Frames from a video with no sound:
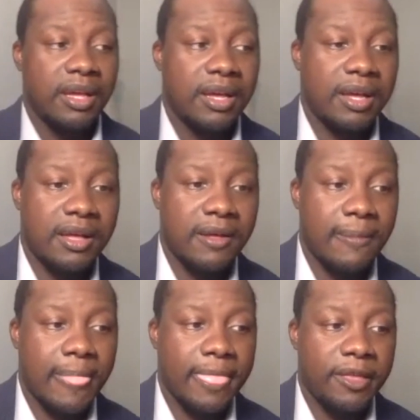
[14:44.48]

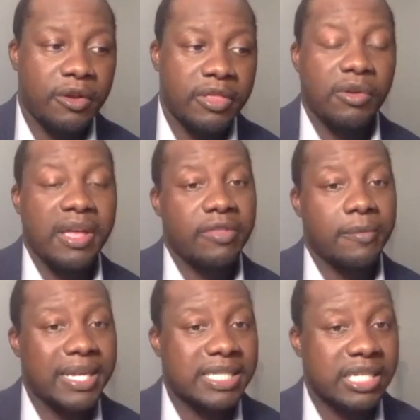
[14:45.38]
don't have their
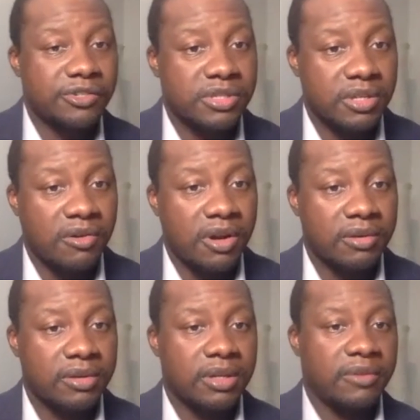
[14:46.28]
best interest at heart,
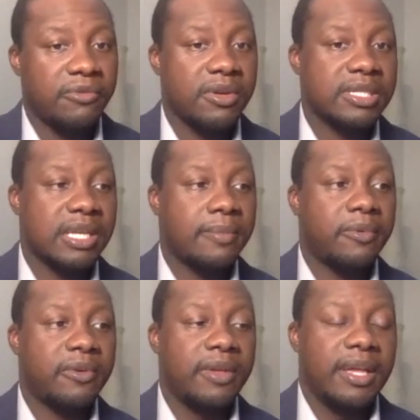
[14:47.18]
for
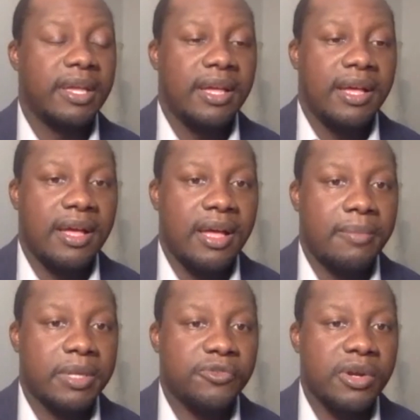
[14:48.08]
example. Right.
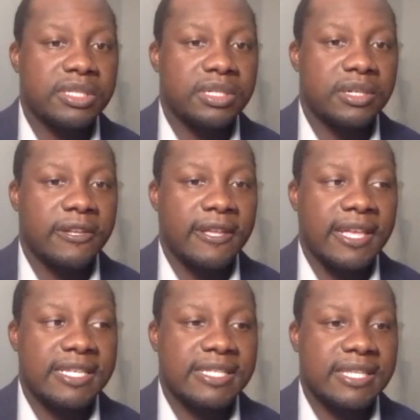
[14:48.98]
But as far
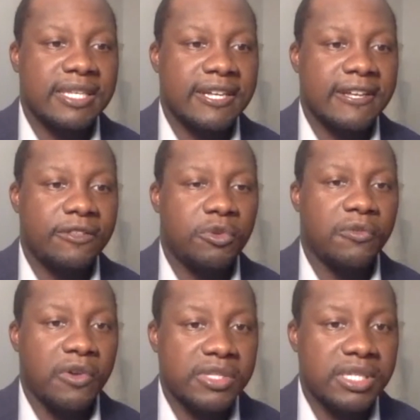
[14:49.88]
as the
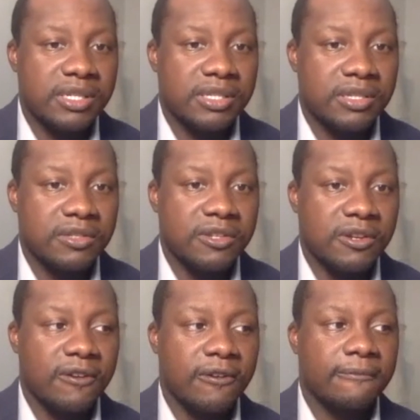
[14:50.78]
university is
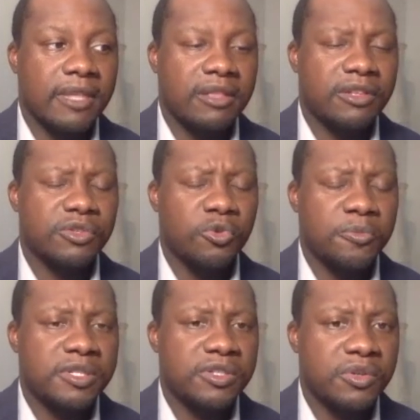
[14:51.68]
concerned, there's a
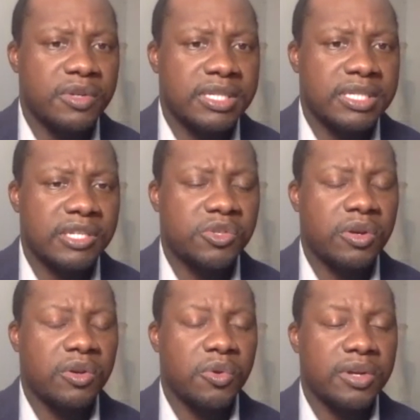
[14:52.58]
group of students. They
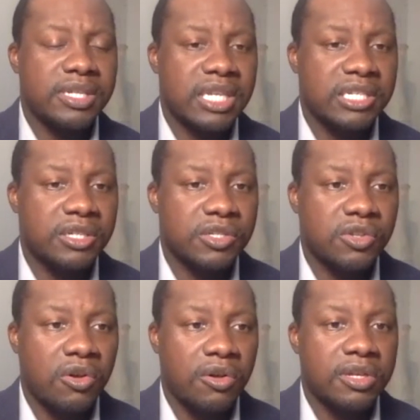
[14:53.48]
started an organization that's
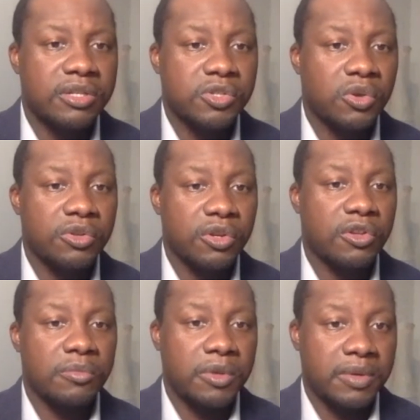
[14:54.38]
called Consult Your
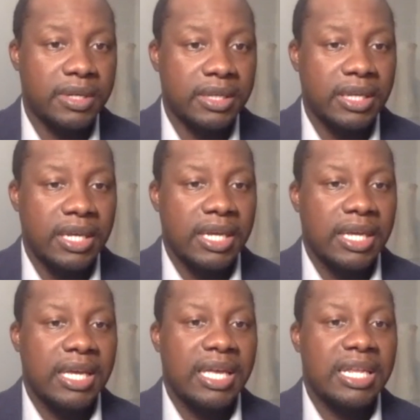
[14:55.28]
Community.
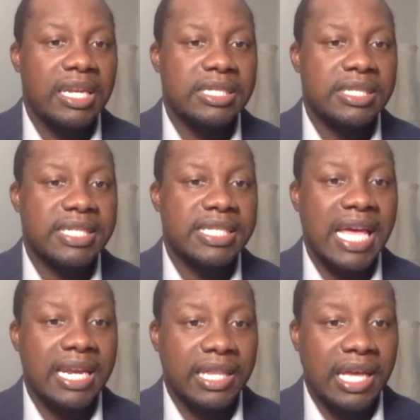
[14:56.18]
and it is a
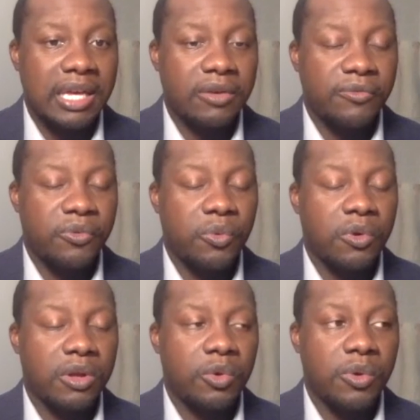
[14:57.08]
satellite for
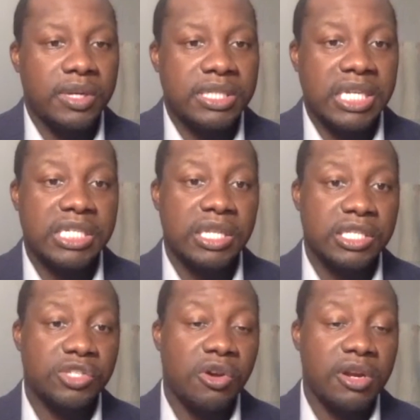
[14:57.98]
an organization that
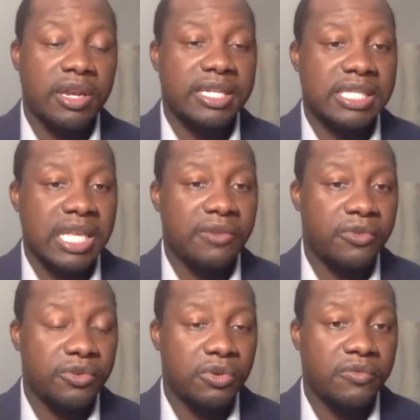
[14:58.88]
started at
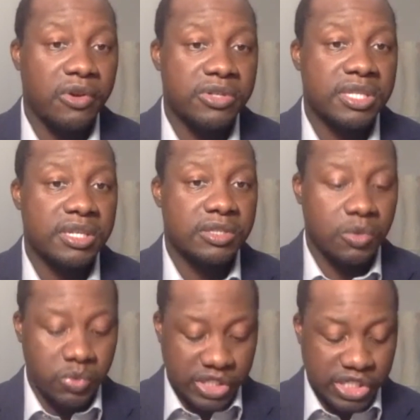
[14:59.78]
Stanford University. So
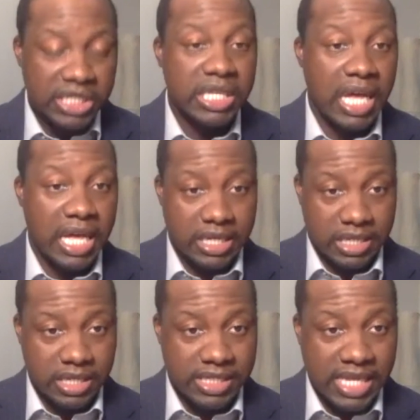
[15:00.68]
we just got
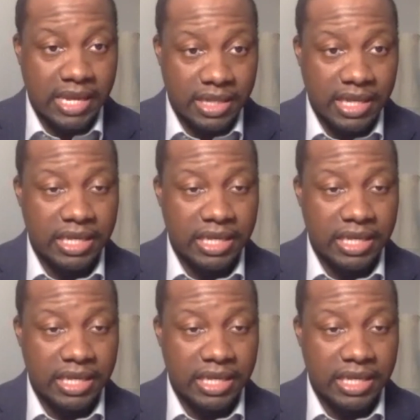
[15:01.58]
a satellite